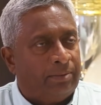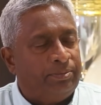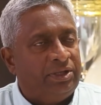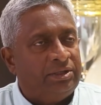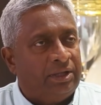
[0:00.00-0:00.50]

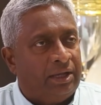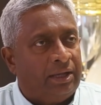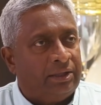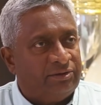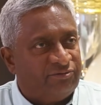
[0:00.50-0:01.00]
in
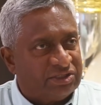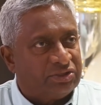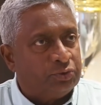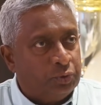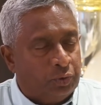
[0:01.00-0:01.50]
the
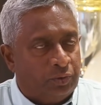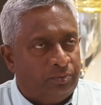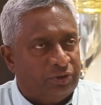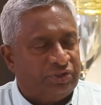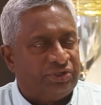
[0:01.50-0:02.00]
first 2
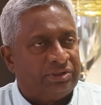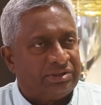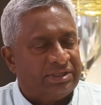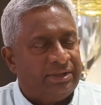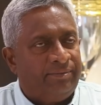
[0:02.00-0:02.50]

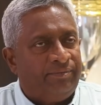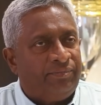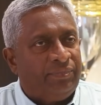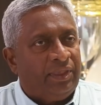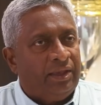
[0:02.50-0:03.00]
positions,
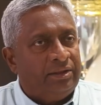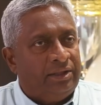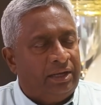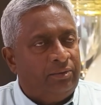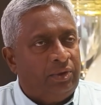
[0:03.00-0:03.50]

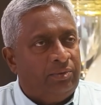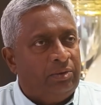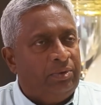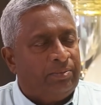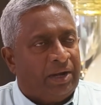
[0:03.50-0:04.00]
then we will
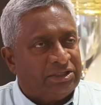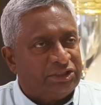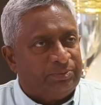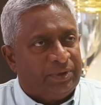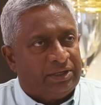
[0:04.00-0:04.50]
be
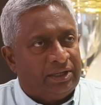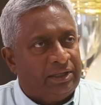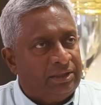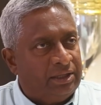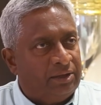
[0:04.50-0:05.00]
participating
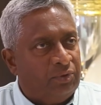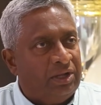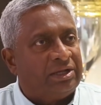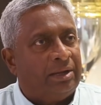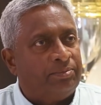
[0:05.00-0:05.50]
in the
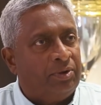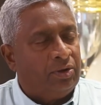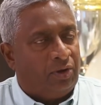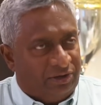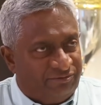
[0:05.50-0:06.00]
World Cup
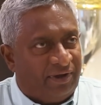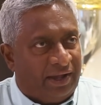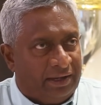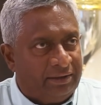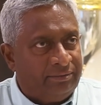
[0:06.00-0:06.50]
qualifier,